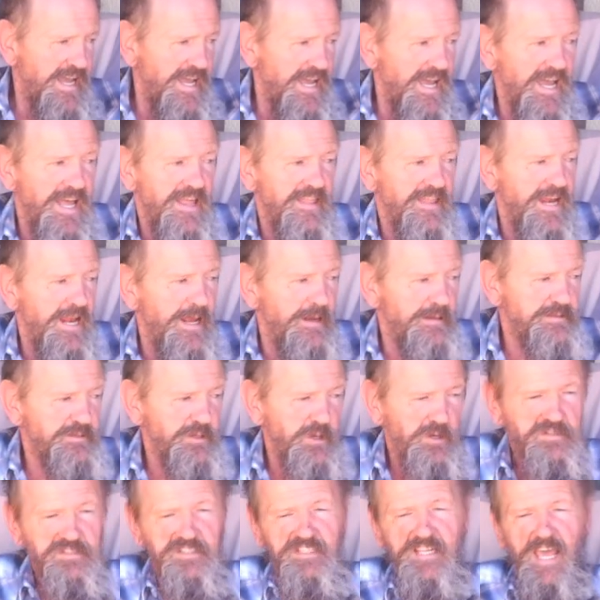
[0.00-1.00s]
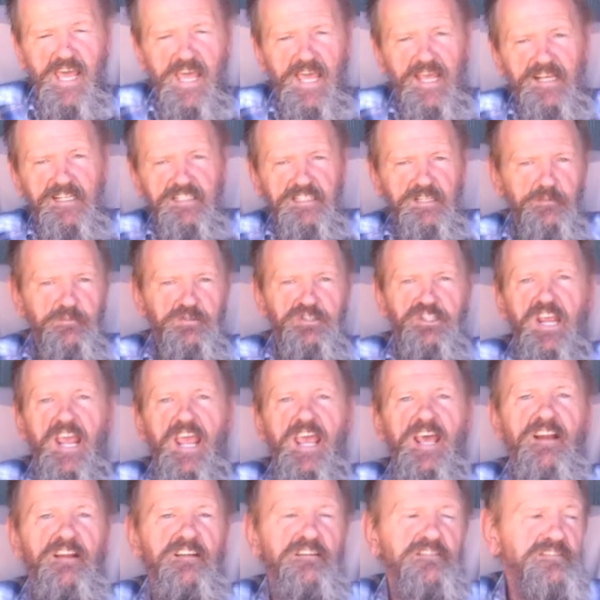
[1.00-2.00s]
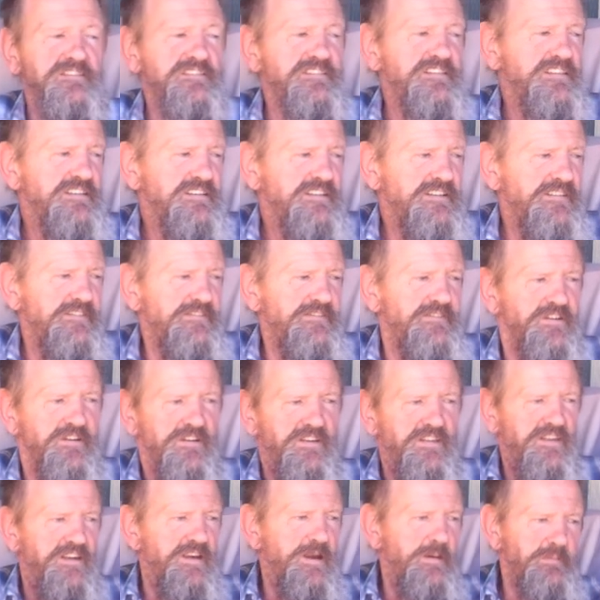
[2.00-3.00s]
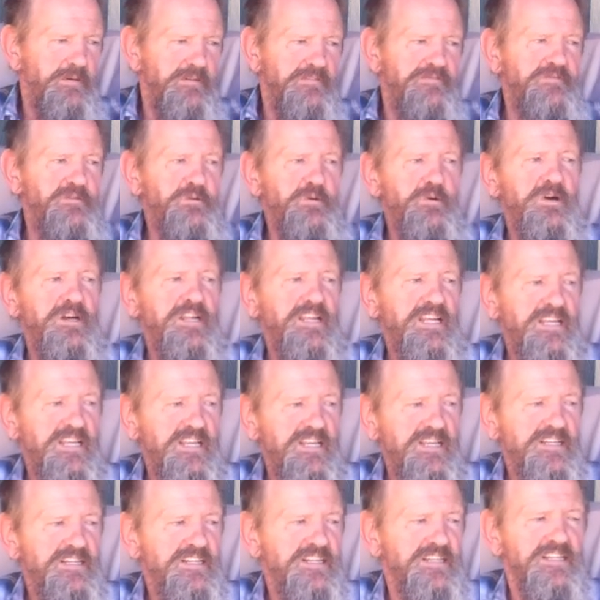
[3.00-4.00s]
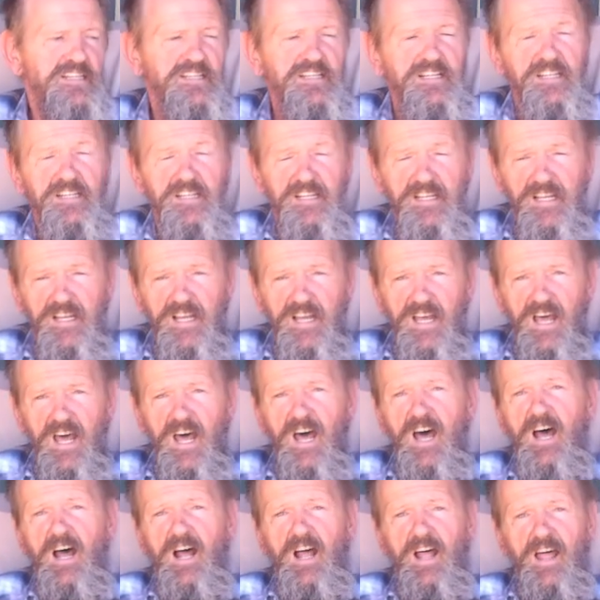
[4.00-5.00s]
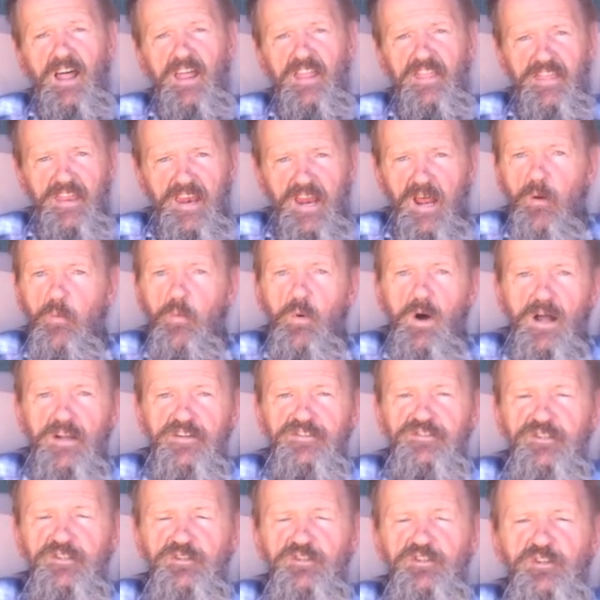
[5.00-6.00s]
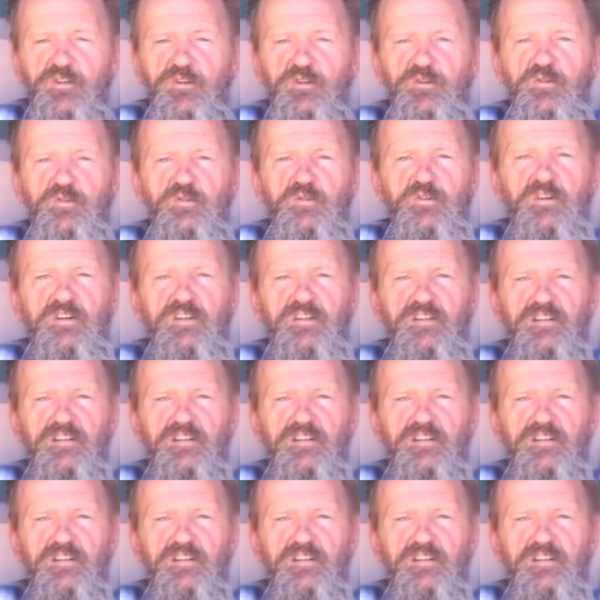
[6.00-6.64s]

And then I supposed to tag some channels for the number 40 that I want to